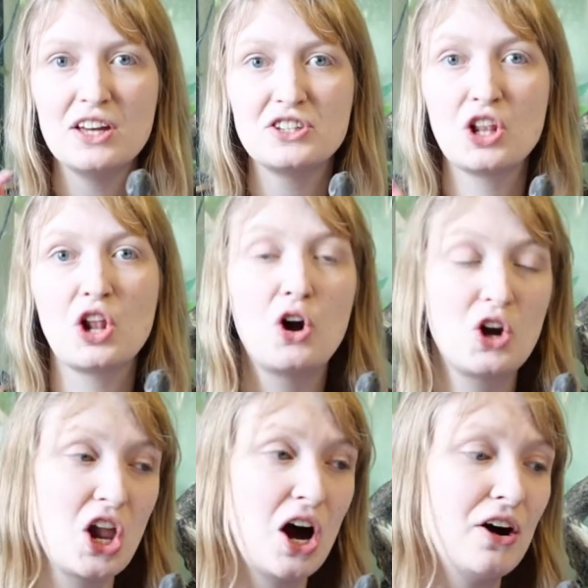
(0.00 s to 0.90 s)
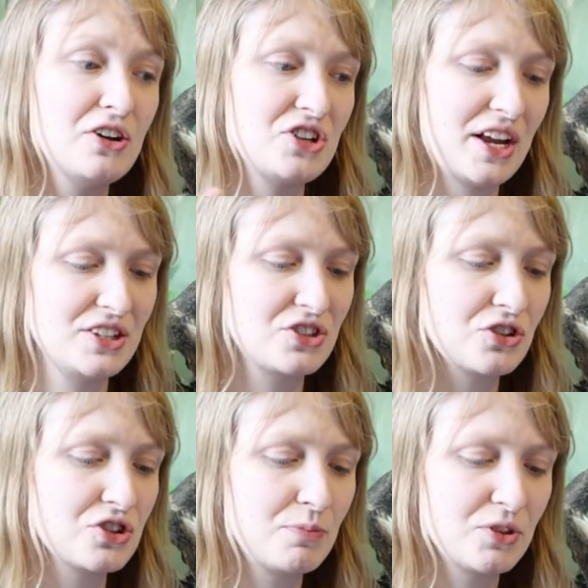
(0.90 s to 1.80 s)
it's a lot larger and it's
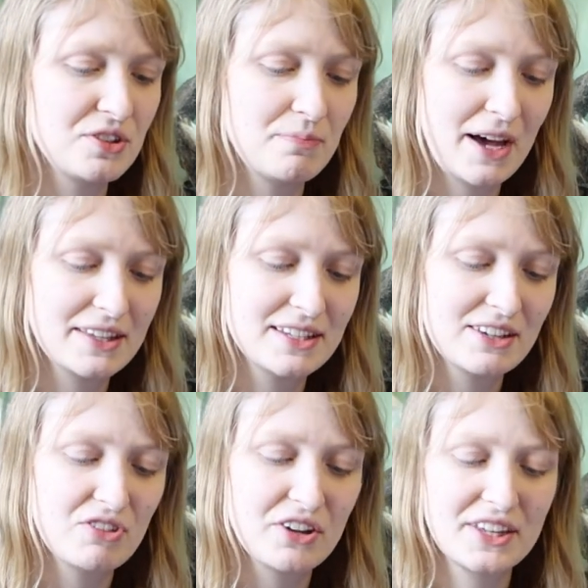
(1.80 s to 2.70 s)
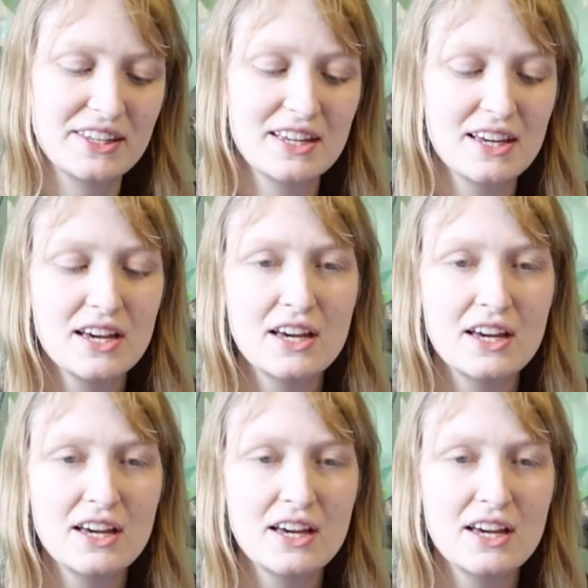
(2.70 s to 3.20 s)
got spotted patterning rather than